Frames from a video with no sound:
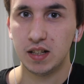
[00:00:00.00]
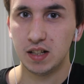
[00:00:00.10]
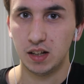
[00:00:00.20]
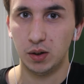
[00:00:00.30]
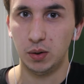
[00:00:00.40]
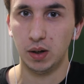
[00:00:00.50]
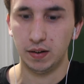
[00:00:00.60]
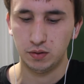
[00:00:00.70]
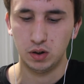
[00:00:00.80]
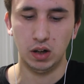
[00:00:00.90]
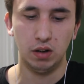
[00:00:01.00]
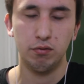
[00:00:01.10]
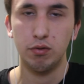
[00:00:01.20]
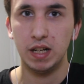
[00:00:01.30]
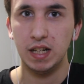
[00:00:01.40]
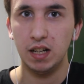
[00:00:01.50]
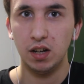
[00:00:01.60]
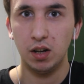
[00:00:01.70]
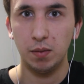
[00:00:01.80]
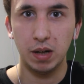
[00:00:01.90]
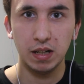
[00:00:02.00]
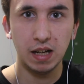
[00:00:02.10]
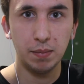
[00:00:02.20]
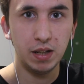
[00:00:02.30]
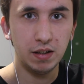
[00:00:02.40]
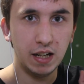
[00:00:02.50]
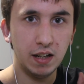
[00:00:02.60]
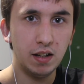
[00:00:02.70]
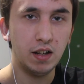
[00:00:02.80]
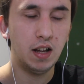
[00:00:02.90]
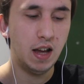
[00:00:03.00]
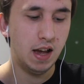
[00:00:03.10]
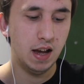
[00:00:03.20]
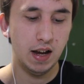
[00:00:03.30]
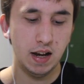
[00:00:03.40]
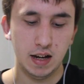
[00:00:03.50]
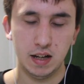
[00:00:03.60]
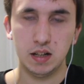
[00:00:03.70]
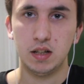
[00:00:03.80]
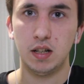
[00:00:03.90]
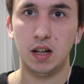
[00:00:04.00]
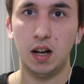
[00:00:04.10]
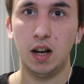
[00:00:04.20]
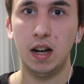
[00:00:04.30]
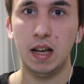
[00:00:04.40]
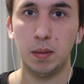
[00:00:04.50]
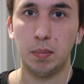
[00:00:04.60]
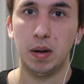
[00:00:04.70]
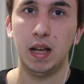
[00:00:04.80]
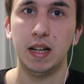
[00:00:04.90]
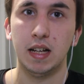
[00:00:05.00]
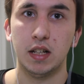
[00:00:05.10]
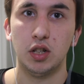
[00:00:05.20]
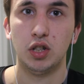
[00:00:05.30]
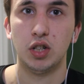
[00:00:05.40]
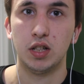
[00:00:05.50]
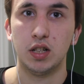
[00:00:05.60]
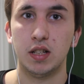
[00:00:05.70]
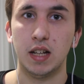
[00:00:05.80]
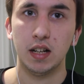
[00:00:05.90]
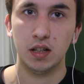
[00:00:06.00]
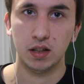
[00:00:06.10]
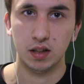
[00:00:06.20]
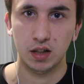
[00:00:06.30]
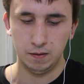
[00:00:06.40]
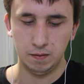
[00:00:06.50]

So I've got it ready on my tablet here and I'll let it play in just a second.